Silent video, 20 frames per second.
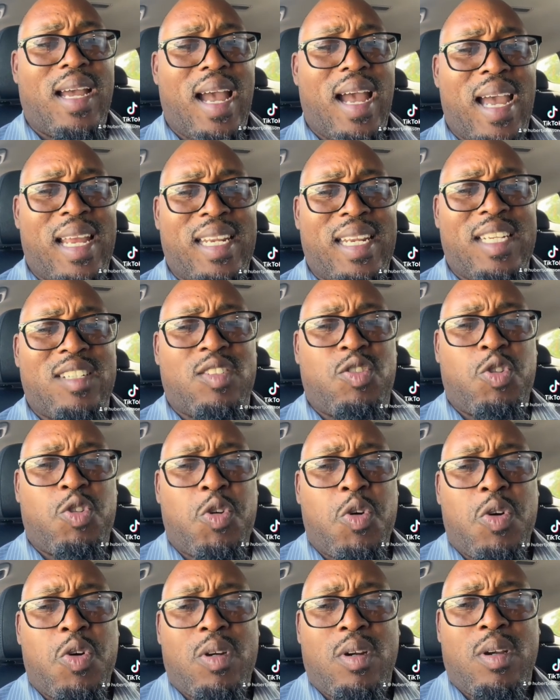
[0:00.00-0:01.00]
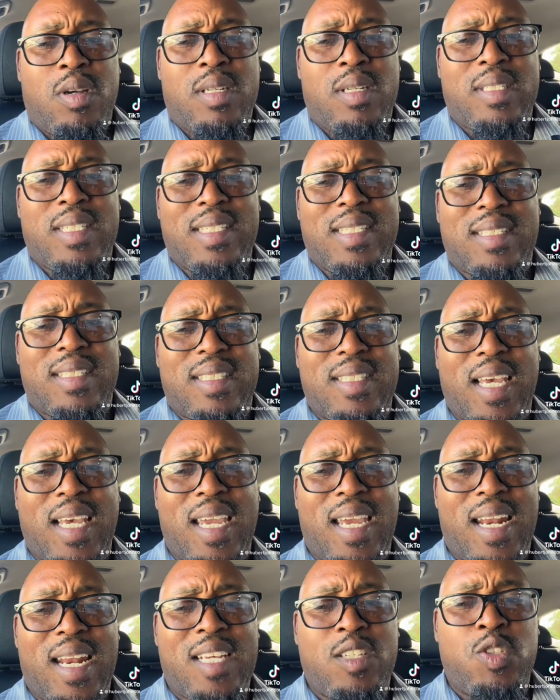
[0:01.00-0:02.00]
an internal
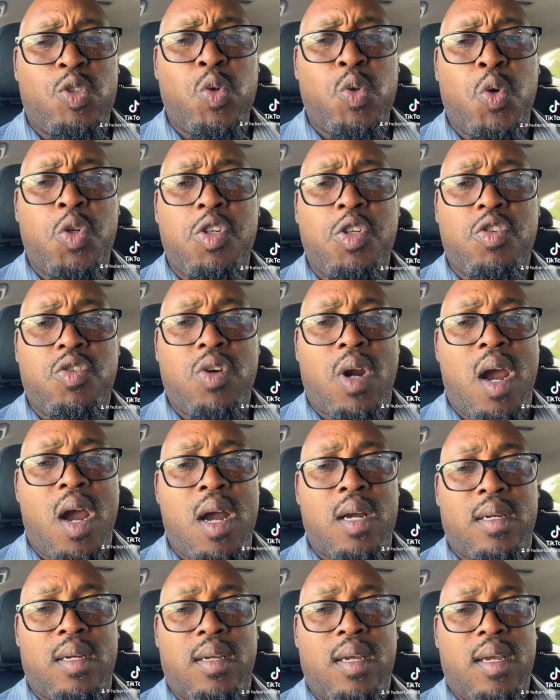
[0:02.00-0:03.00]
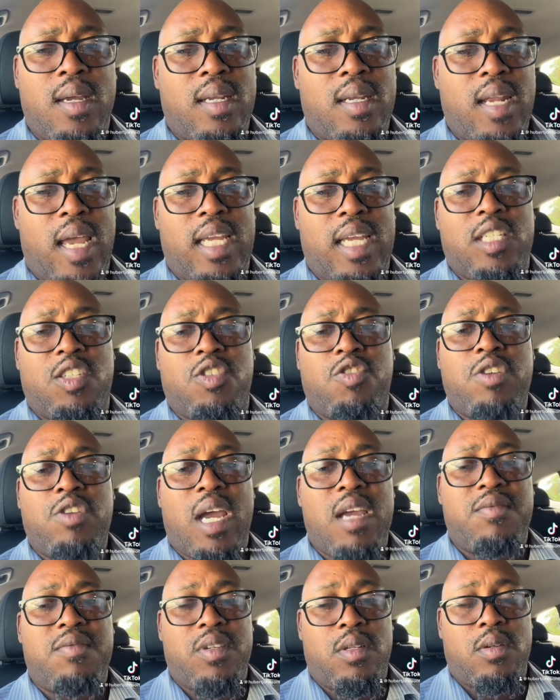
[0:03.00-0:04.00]
desire that's so strong that is
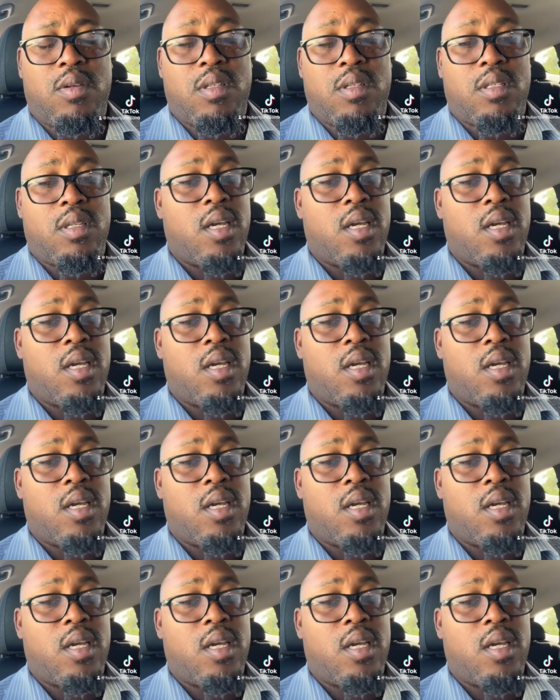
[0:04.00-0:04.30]
driving us.